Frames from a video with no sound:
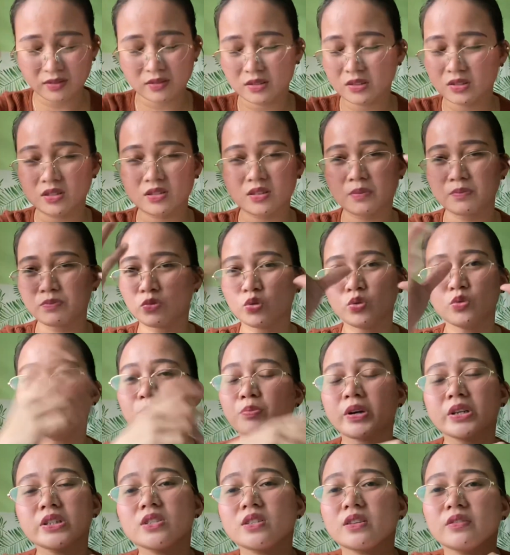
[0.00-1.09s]
some 2
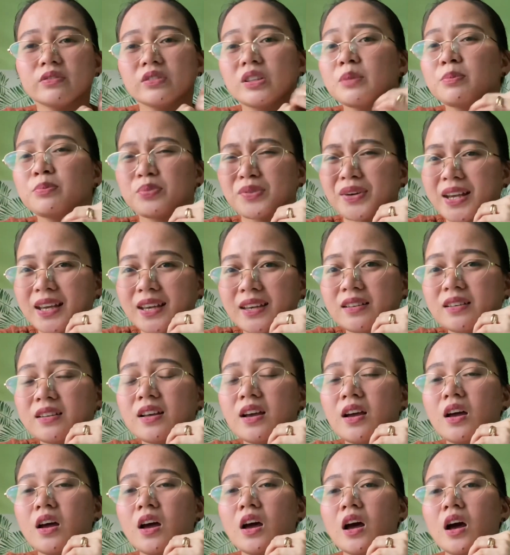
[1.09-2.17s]
parts of the brain,
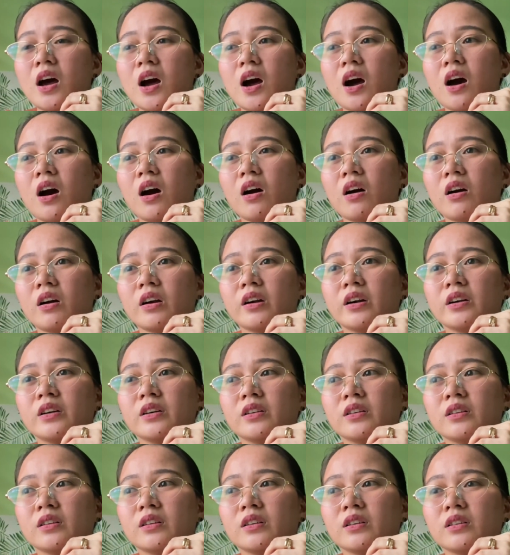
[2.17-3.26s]
are
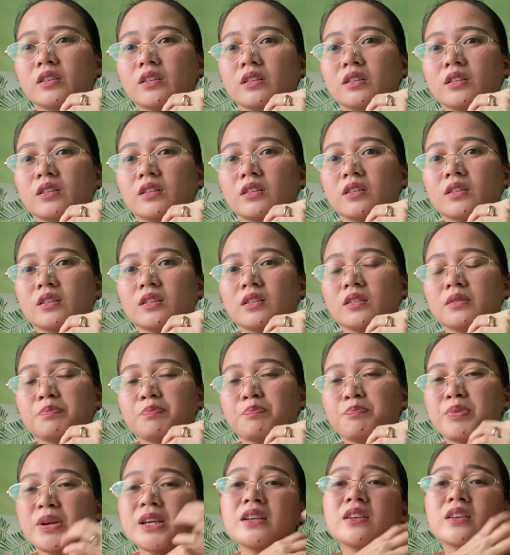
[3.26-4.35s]

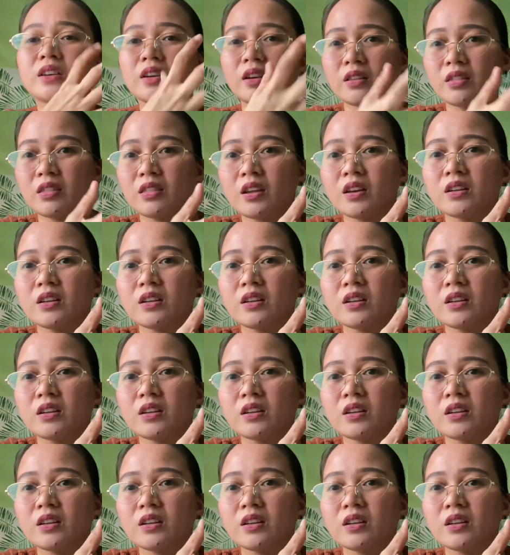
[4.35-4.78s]
bigger than